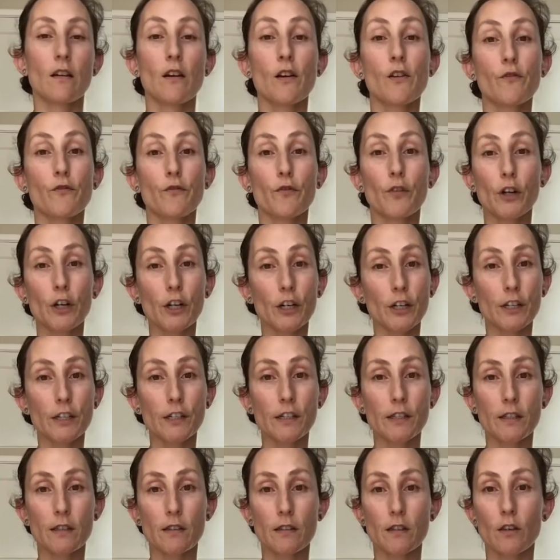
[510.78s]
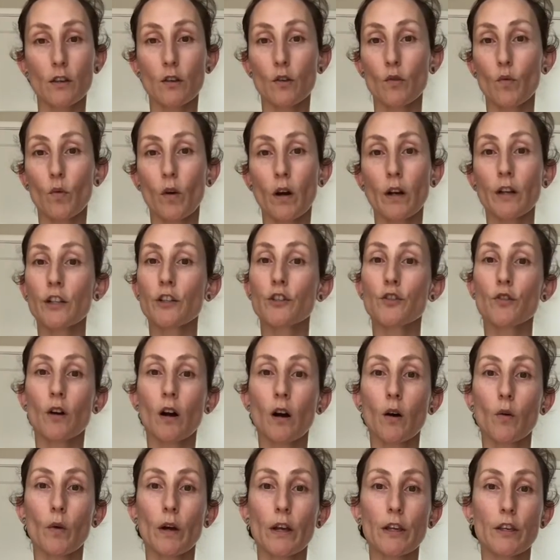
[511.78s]
First, you want to
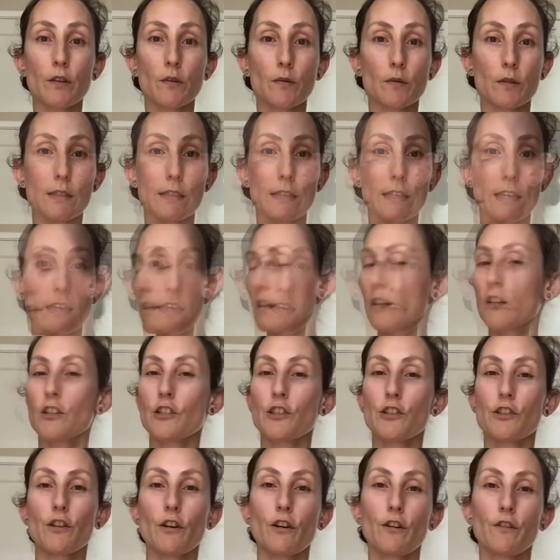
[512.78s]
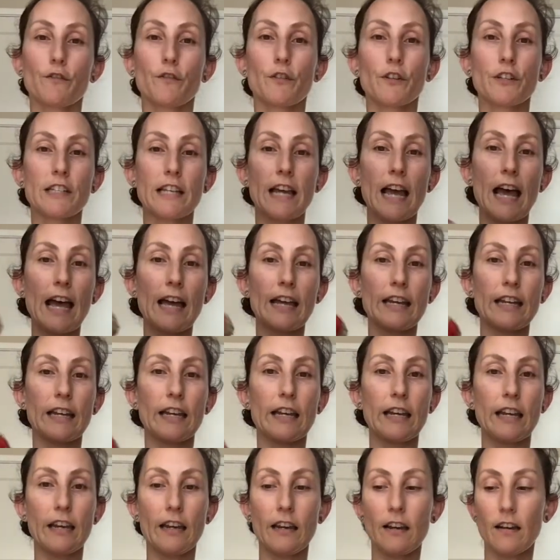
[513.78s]
draw what you see. So for
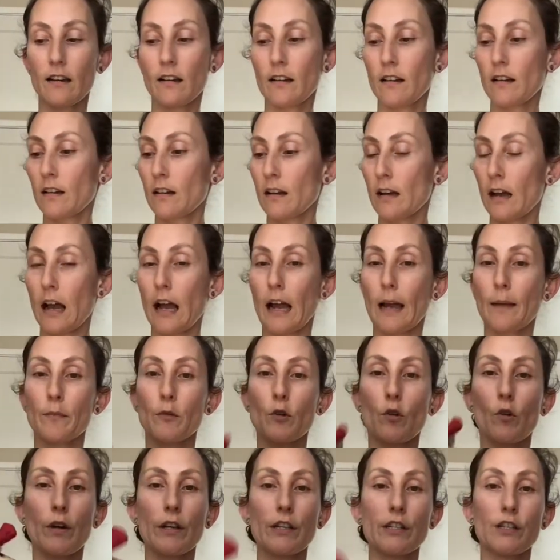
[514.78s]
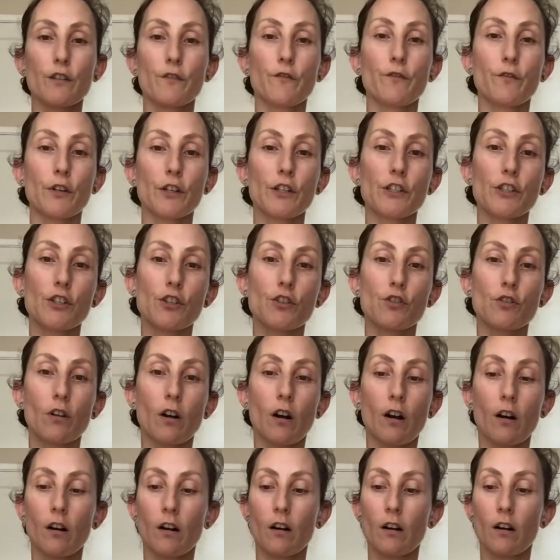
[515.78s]
Teddy, I'm going to first
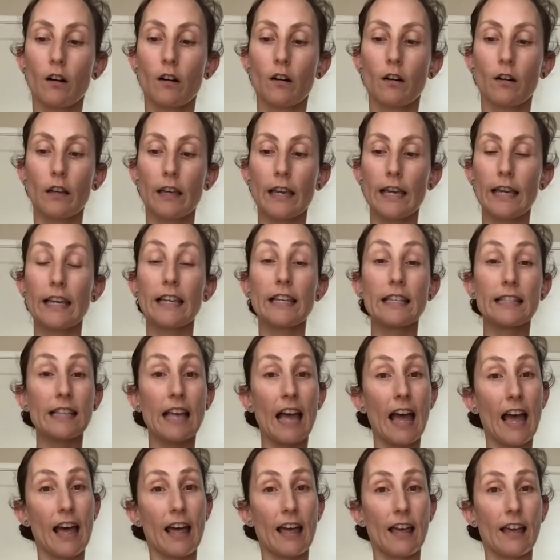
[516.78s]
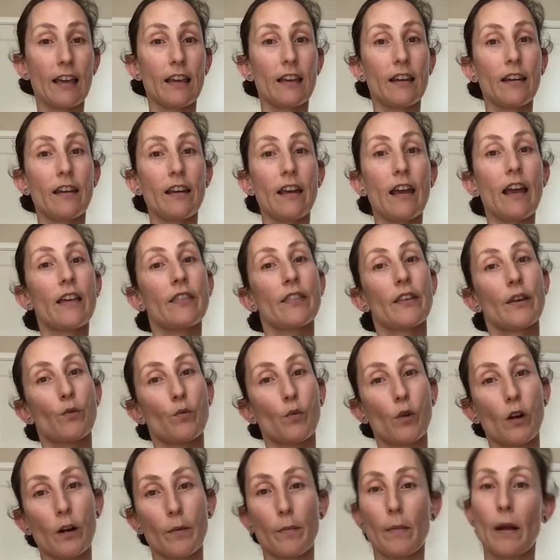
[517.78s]
draw his head and then
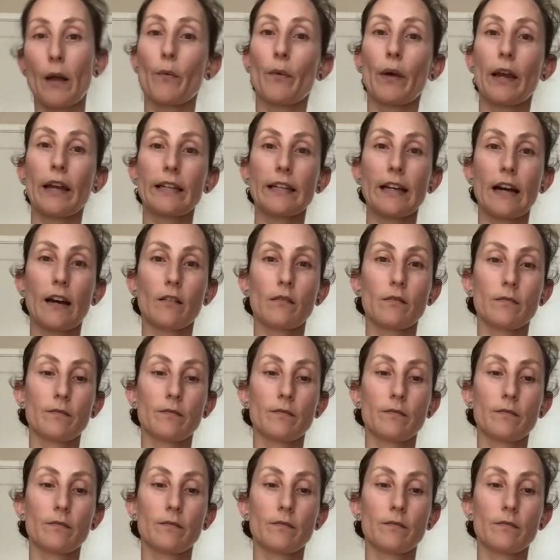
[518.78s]
work my way down.